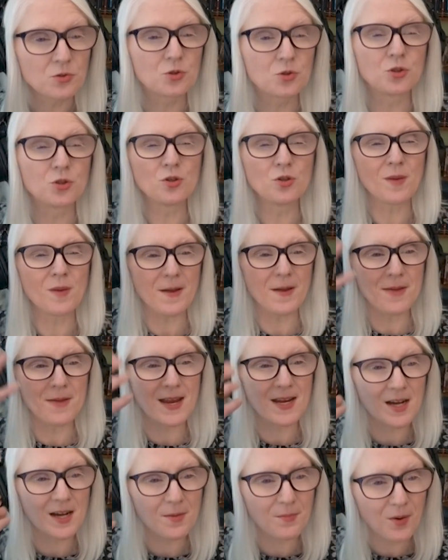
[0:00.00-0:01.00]
do my
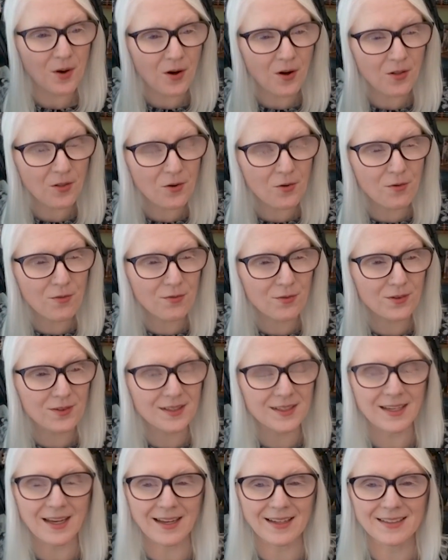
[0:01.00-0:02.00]
makeup all over
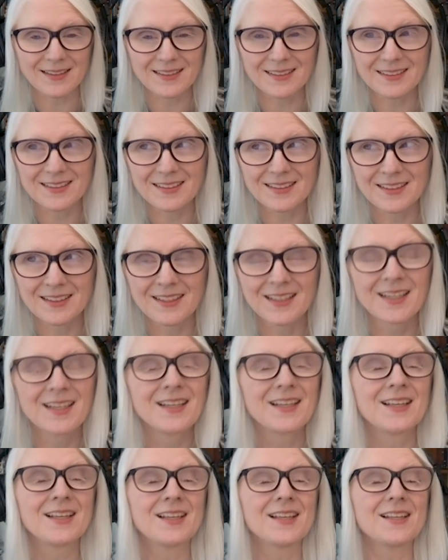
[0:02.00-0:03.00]
again?
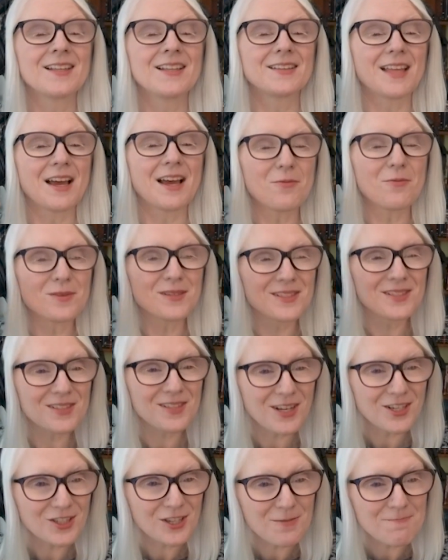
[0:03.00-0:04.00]
That was
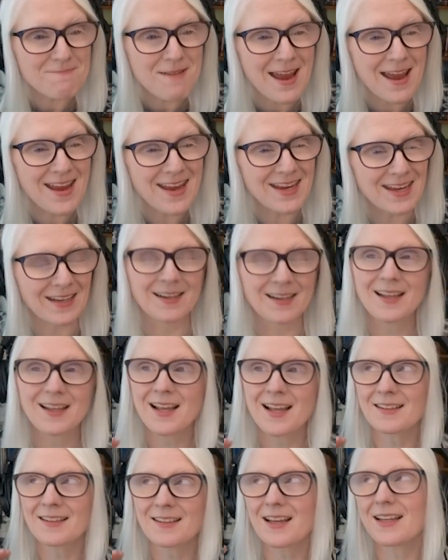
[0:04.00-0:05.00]
such a pain.
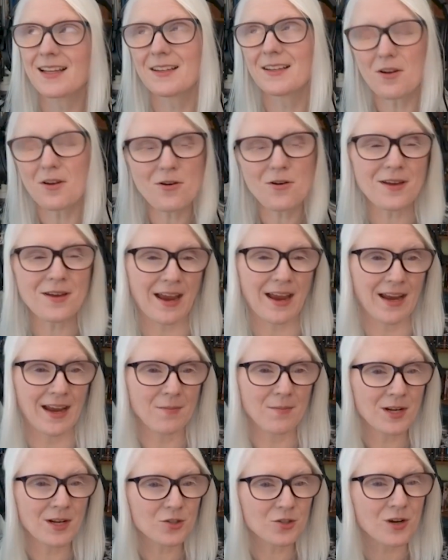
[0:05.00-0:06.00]
And like, okay,
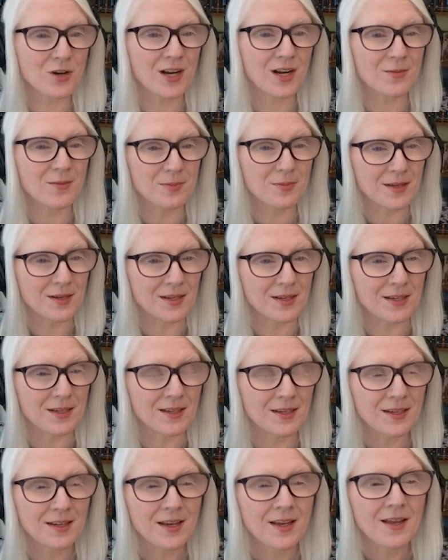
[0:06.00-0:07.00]
I'm not trying to
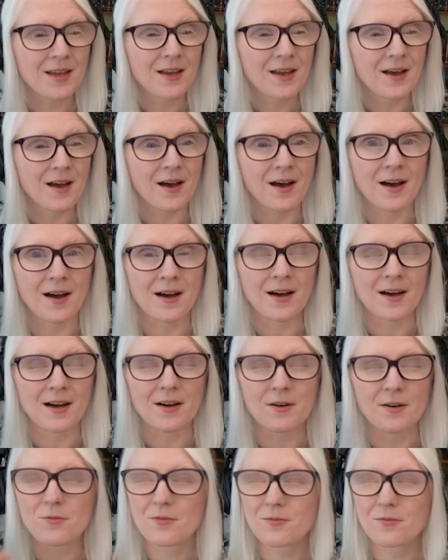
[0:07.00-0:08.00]
be a